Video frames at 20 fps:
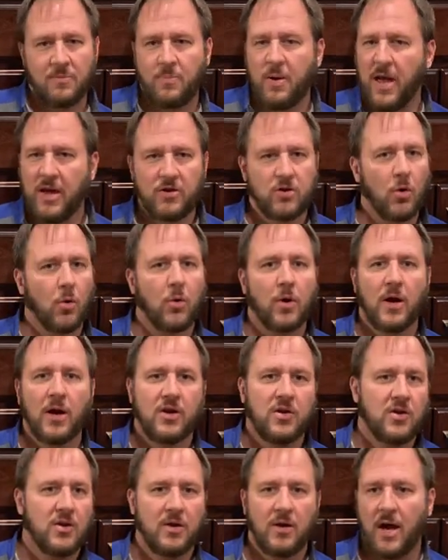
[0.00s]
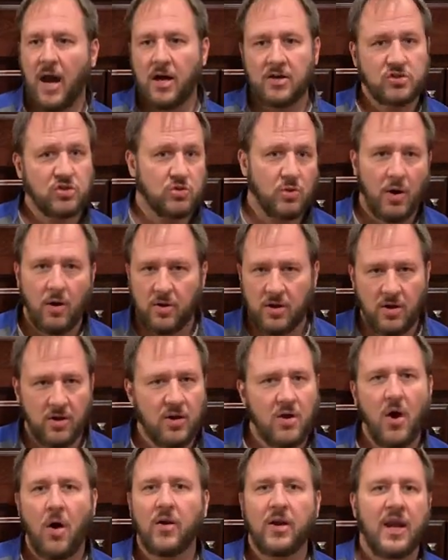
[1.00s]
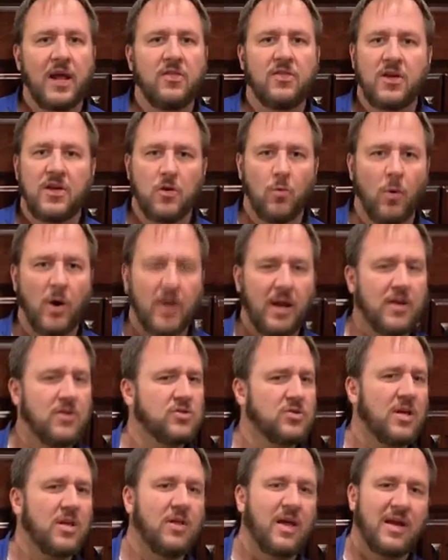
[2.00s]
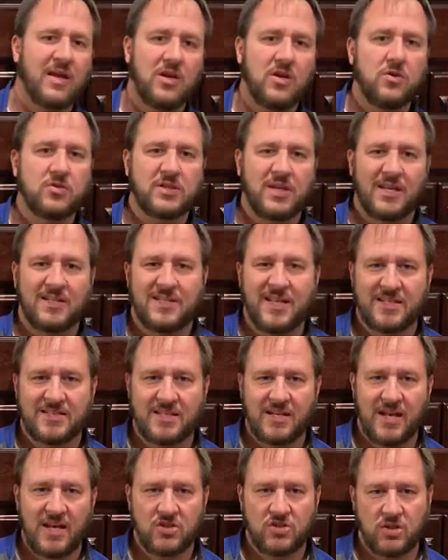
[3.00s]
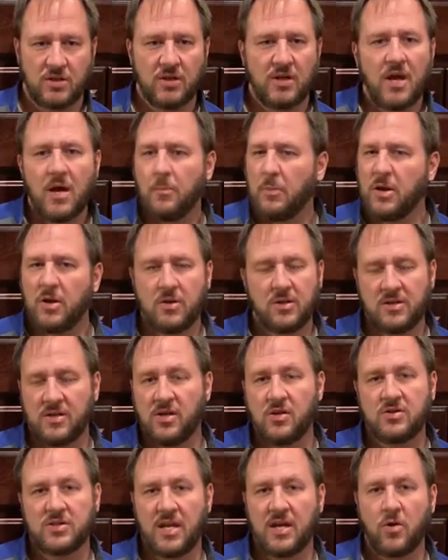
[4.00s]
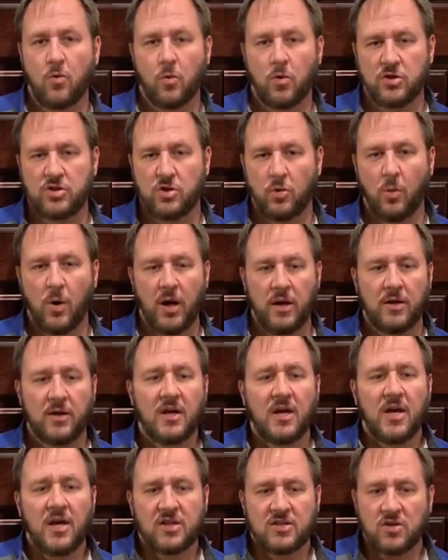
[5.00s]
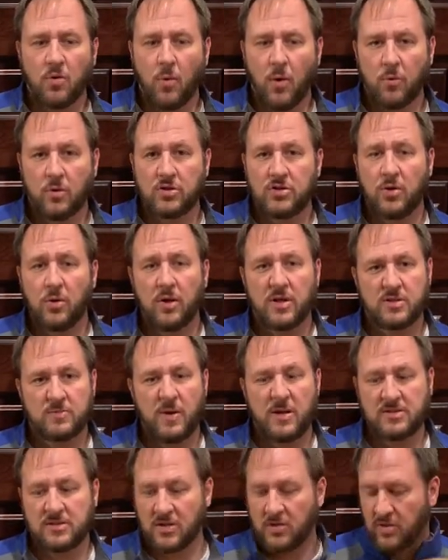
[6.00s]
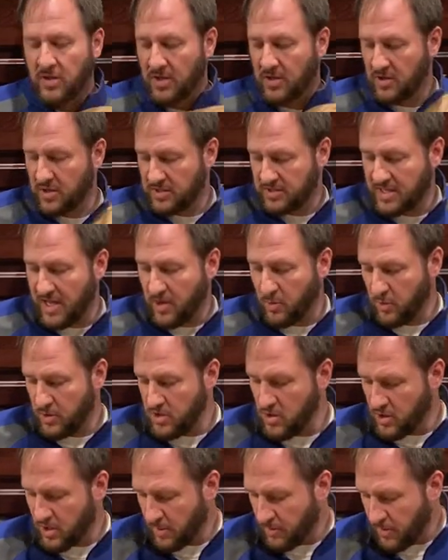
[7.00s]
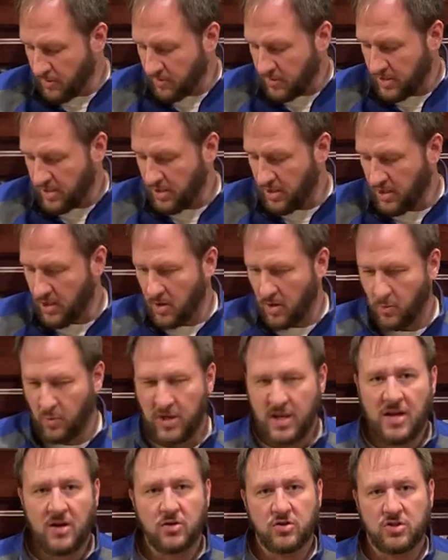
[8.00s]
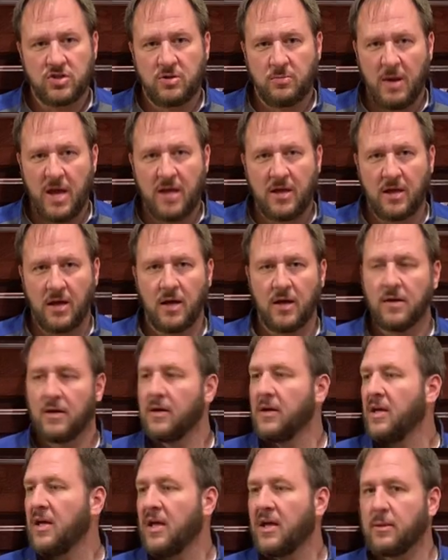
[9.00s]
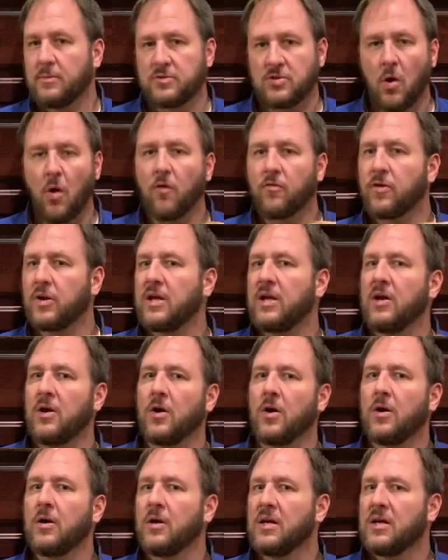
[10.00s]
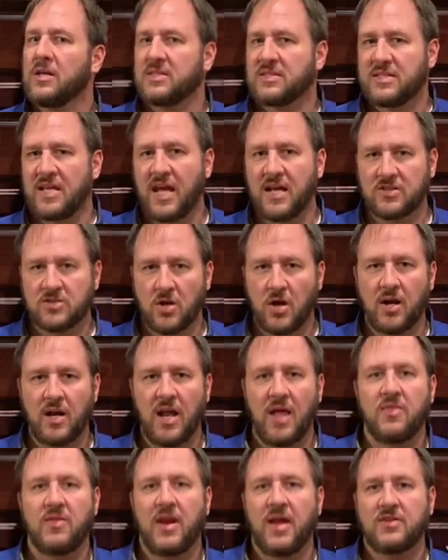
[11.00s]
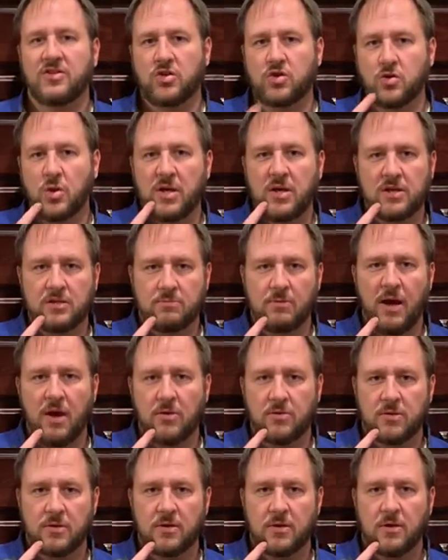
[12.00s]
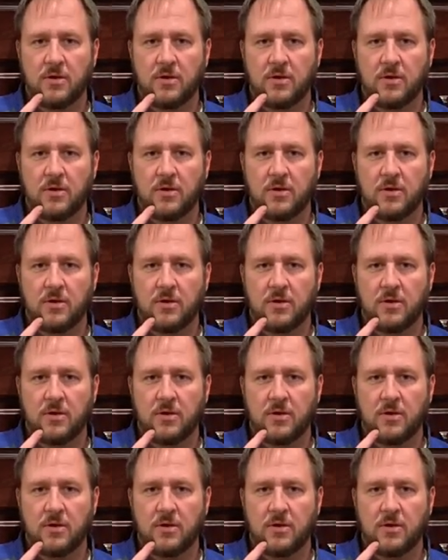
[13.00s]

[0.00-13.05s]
Pandora, you can Australia, you can call it anything you want. I usually like it using a destination, but you can use any word you want. So what we're doing is basically saying, when you come over here, when he hears Jamaica, comes over here, stands on it, and then has a treat in his mouth.